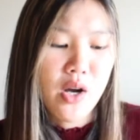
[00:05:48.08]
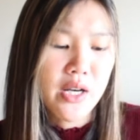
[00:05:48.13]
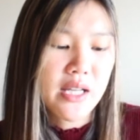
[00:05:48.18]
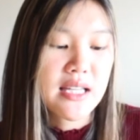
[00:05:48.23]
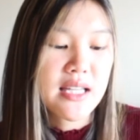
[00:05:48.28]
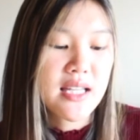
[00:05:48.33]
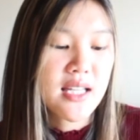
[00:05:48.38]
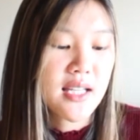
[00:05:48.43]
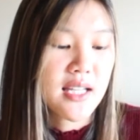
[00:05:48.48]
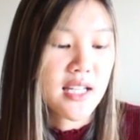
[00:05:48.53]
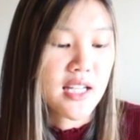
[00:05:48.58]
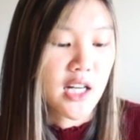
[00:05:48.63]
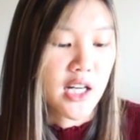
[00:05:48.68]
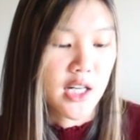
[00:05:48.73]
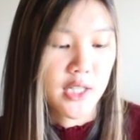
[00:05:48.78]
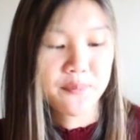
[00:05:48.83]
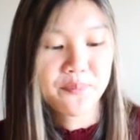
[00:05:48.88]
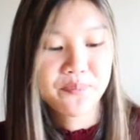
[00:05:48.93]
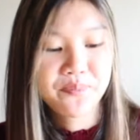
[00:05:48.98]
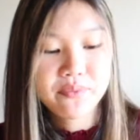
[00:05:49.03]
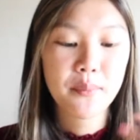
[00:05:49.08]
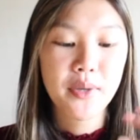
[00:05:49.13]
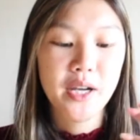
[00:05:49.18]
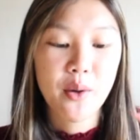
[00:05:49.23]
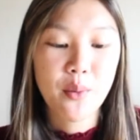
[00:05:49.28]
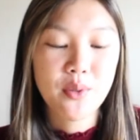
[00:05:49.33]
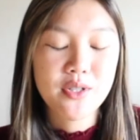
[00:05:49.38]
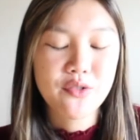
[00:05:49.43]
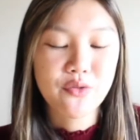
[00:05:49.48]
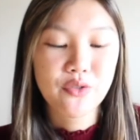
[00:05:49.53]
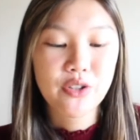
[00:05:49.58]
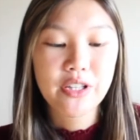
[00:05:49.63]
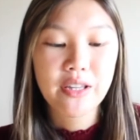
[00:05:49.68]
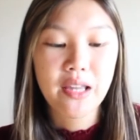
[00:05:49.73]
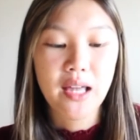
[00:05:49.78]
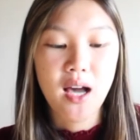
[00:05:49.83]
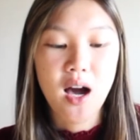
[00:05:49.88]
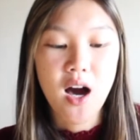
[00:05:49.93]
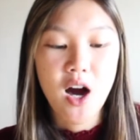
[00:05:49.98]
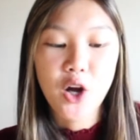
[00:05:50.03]
to eat here, but I wasn't really
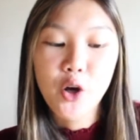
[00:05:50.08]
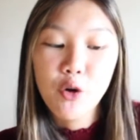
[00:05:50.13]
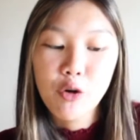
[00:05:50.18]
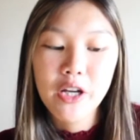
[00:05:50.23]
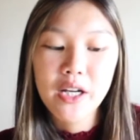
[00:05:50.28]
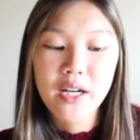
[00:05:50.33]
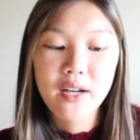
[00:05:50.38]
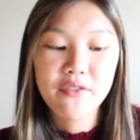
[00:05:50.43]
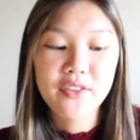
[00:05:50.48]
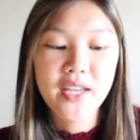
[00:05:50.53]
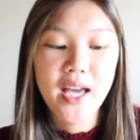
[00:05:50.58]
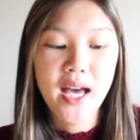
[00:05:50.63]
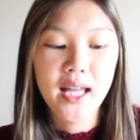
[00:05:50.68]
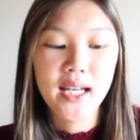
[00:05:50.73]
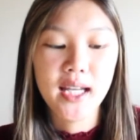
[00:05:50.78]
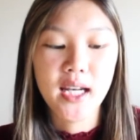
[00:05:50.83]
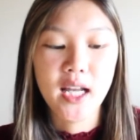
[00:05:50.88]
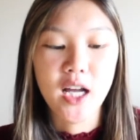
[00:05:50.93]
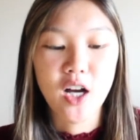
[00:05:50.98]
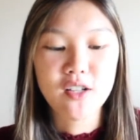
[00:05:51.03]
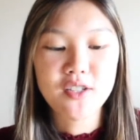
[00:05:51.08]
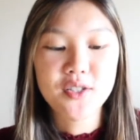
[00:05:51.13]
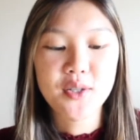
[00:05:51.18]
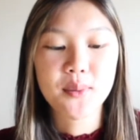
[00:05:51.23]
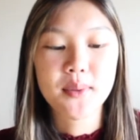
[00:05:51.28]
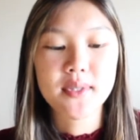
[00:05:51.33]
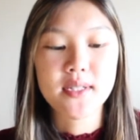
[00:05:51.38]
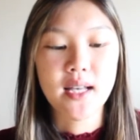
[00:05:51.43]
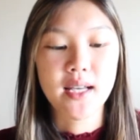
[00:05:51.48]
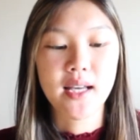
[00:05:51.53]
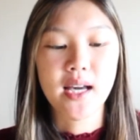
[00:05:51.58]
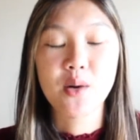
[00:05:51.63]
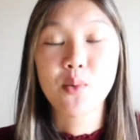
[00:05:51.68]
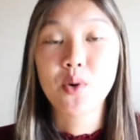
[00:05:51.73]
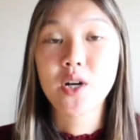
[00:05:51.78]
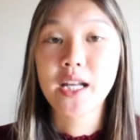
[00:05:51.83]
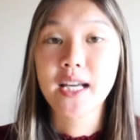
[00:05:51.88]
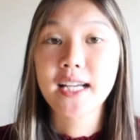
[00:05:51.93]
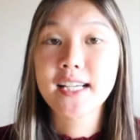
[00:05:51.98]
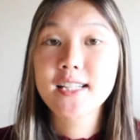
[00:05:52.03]
like hungry enough yet, and I also was like, I
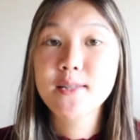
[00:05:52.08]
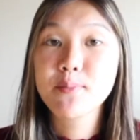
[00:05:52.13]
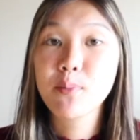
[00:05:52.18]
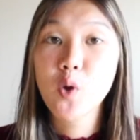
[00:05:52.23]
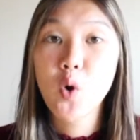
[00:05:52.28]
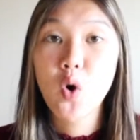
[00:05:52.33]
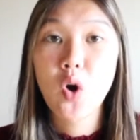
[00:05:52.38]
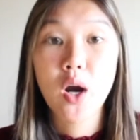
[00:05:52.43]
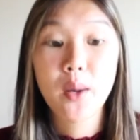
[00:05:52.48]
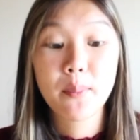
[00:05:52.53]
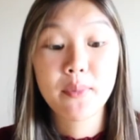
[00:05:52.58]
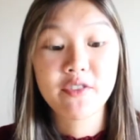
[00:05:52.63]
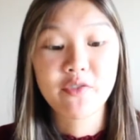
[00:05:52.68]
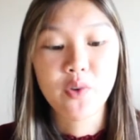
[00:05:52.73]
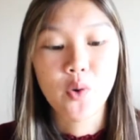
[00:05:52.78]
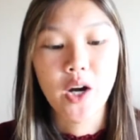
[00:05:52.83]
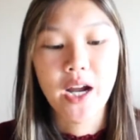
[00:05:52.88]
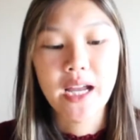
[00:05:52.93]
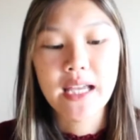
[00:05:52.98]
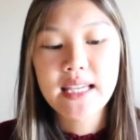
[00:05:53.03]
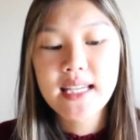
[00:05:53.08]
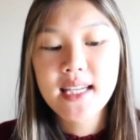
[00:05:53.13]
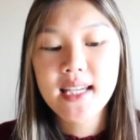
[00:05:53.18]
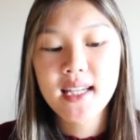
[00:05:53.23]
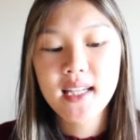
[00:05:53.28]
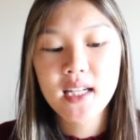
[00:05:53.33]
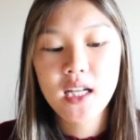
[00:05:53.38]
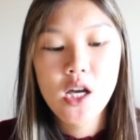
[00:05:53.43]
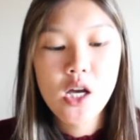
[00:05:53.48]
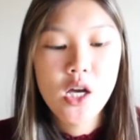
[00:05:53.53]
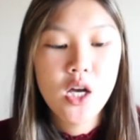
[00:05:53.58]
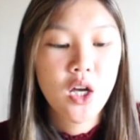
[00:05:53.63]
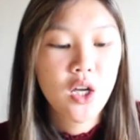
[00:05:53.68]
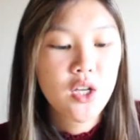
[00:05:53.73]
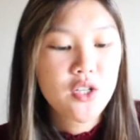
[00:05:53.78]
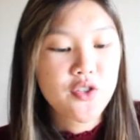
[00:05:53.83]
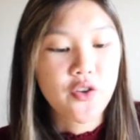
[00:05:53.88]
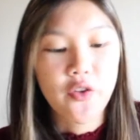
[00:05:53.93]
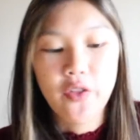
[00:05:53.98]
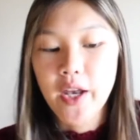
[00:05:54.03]
want to explore before I eat.
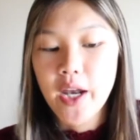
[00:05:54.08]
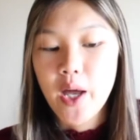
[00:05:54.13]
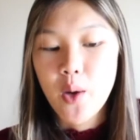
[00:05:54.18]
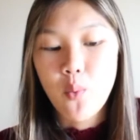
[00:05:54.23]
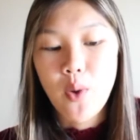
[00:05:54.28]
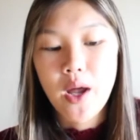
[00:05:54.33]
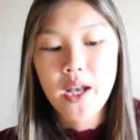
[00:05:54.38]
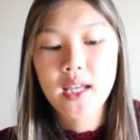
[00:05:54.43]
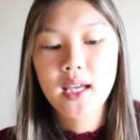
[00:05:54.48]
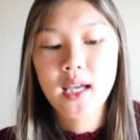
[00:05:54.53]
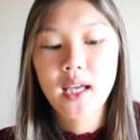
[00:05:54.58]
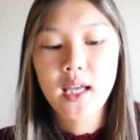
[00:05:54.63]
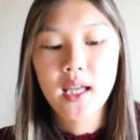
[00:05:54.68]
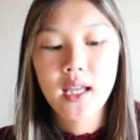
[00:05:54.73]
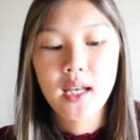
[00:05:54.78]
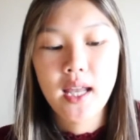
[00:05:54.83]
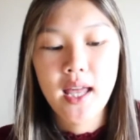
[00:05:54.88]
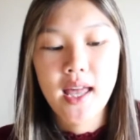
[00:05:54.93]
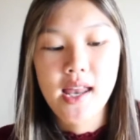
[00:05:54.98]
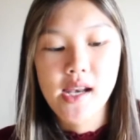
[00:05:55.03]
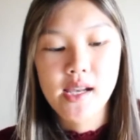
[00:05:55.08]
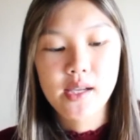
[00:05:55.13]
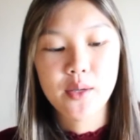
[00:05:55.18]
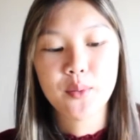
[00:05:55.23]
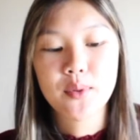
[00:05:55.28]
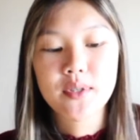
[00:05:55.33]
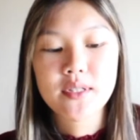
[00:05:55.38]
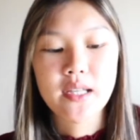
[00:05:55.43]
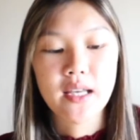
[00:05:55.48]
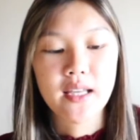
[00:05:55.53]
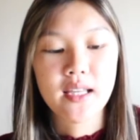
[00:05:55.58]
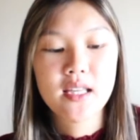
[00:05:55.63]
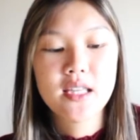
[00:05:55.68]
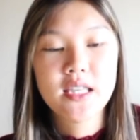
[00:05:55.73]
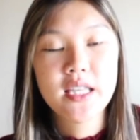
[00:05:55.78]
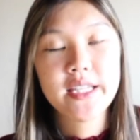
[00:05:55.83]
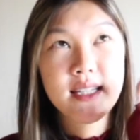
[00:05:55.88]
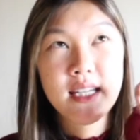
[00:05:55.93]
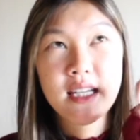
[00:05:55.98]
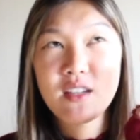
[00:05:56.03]
So then I went in and it was like
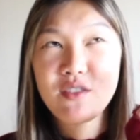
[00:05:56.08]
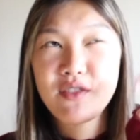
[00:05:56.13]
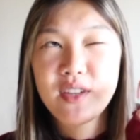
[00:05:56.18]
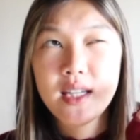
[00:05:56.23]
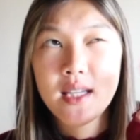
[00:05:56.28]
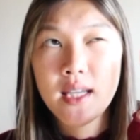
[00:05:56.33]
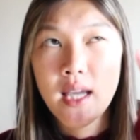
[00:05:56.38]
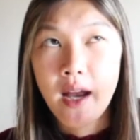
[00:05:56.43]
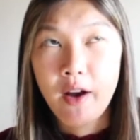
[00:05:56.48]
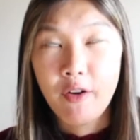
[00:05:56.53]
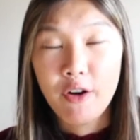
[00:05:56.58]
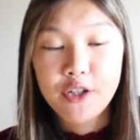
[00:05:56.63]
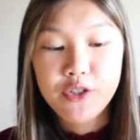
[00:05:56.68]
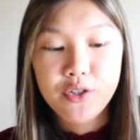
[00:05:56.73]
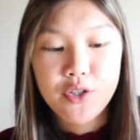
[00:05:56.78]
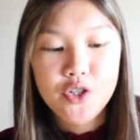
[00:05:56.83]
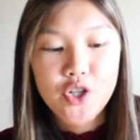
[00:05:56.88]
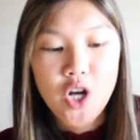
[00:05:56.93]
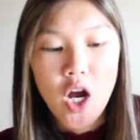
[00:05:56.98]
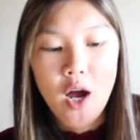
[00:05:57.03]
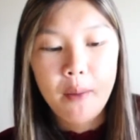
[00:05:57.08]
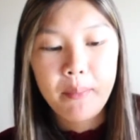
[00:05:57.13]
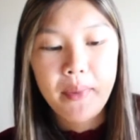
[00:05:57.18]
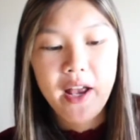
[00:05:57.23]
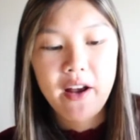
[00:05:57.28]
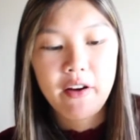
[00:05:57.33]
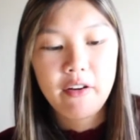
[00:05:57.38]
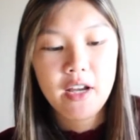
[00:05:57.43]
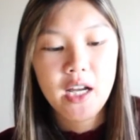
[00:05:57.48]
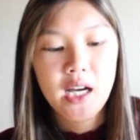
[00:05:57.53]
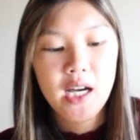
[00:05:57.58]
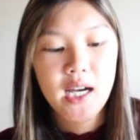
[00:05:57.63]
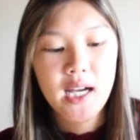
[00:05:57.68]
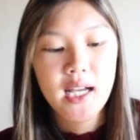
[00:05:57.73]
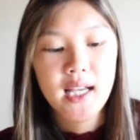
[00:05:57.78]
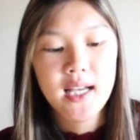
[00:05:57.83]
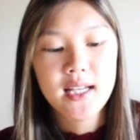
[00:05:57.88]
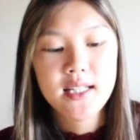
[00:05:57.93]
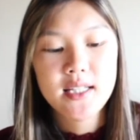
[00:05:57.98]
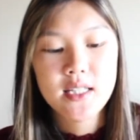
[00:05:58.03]
the TV character shop area,
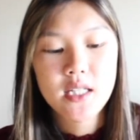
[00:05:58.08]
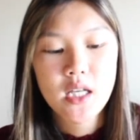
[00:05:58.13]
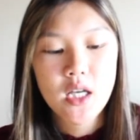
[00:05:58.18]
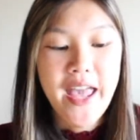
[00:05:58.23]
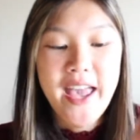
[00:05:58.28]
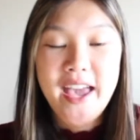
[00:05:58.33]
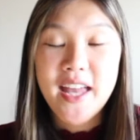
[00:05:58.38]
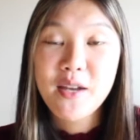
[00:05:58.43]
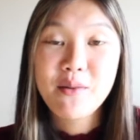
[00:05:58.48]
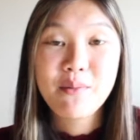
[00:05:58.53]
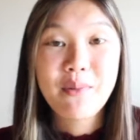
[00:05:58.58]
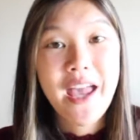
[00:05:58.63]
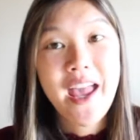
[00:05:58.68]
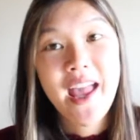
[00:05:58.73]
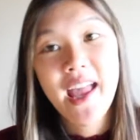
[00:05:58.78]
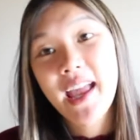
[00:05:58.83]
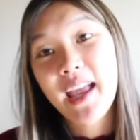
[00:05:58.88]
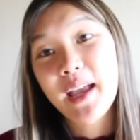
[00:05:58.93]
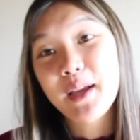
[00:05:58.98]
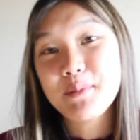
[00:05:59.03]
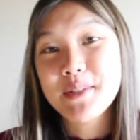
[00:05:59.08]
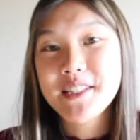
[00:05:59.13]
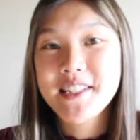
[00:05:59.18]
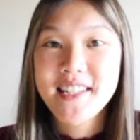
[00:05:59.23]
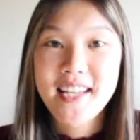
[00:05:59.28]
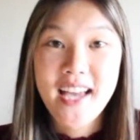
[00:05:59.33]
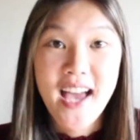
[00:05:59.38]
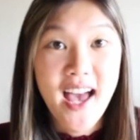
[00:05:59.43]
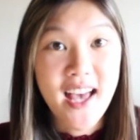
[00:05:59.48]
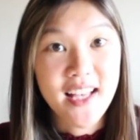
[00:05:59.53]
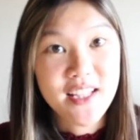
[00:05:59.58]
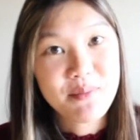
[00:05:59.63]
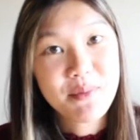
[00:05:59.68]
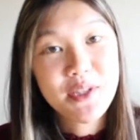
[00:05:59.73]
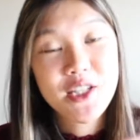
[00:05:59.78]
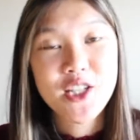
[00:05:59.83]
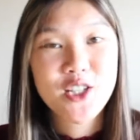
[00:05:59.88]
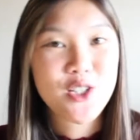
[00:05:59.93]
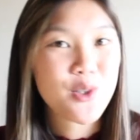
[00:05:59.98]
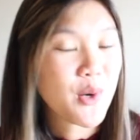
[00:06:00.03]
I guess. Anime, BTS,
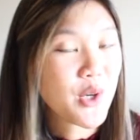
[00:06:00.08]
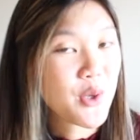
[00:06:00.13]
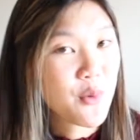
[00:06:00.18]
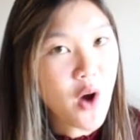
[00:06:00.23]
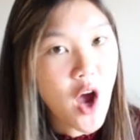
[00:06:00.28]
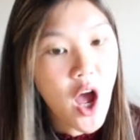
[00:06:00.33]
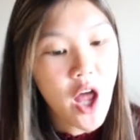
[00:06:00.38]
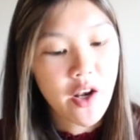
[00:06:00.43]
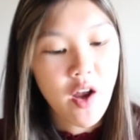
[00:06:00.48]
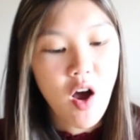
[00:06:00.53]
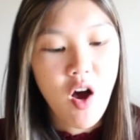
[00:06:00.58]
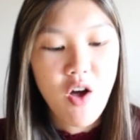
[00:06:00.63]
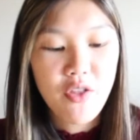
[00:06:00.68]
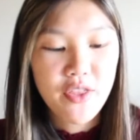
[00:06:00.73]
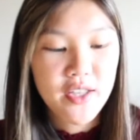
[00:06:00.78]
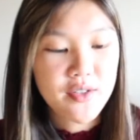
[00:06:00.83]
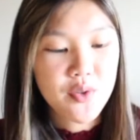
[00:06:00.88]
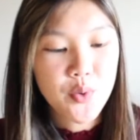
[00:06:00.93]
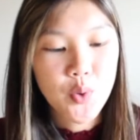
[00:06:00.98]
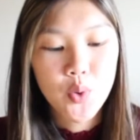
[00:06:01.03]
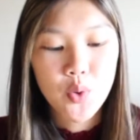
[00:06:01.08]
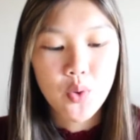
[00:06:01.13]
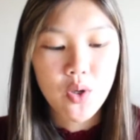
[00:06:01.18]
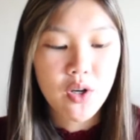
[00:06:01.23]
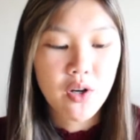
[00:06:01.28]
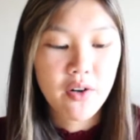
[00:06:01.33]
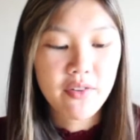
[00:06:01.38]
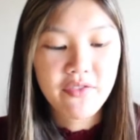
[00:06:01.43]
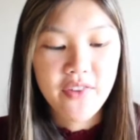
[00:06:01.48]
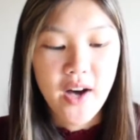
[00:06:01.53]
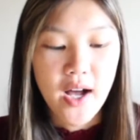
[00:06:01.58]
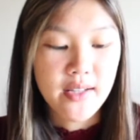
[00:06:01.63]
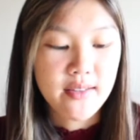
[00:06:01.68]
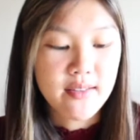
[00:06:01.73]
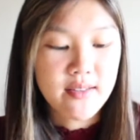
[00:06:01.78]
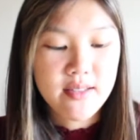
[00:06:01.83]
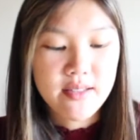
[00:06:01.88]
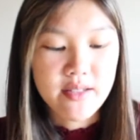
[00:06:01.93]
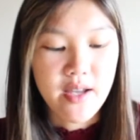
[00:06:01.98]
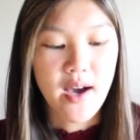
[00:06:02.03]
BT21, all this cool
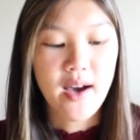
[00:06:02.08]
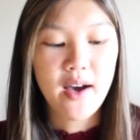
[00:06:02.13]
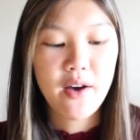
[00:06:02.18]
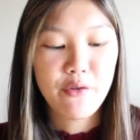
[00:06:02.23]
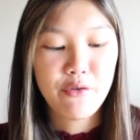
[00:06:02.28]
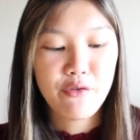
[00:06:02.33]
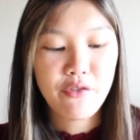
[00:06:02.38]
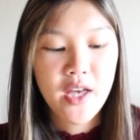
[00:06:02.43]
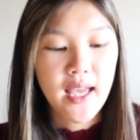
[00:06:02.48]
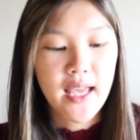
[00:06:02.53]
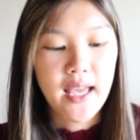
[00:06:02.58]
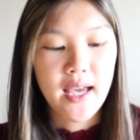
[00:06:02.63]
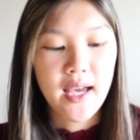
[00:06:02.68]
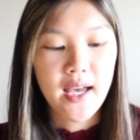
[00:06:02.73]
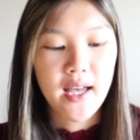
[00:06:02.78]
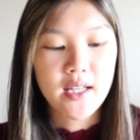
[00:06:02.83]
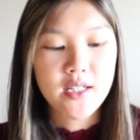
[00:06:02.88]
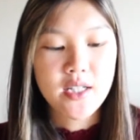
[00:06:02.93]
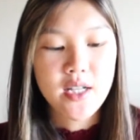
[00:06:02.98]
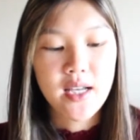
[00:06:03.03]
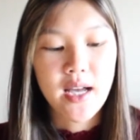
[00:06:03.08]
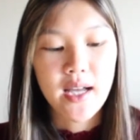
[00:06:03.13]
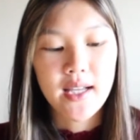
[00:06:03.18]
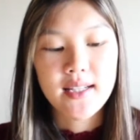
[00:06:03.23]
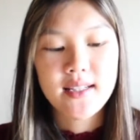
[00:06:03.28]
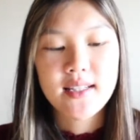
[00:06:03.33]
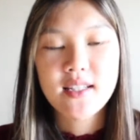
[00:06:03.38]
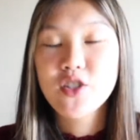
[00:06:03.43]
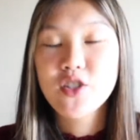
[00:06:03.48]
fun stuff, and I guess it's